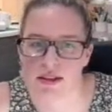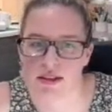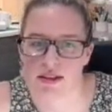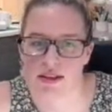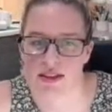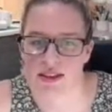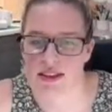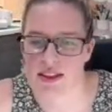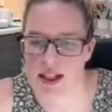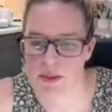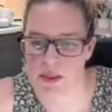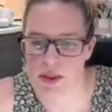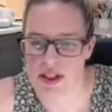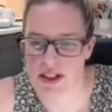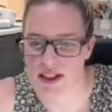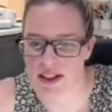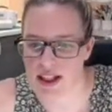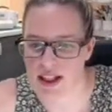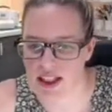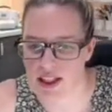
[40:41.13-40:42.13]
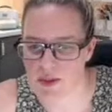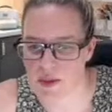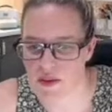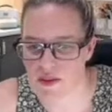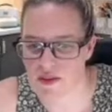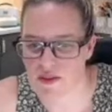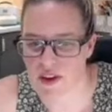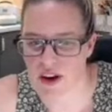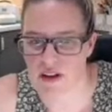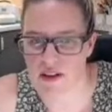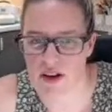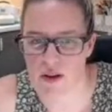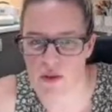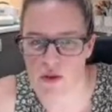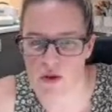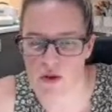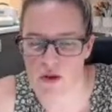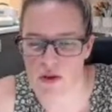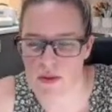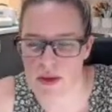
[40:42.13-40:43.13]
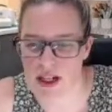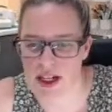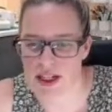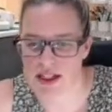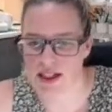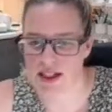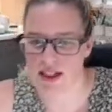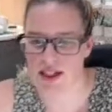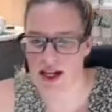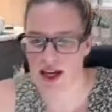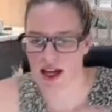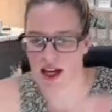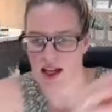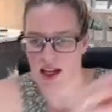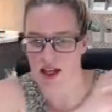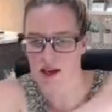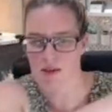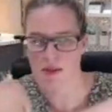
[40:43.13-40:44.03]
Debbie says it's been very warm here today,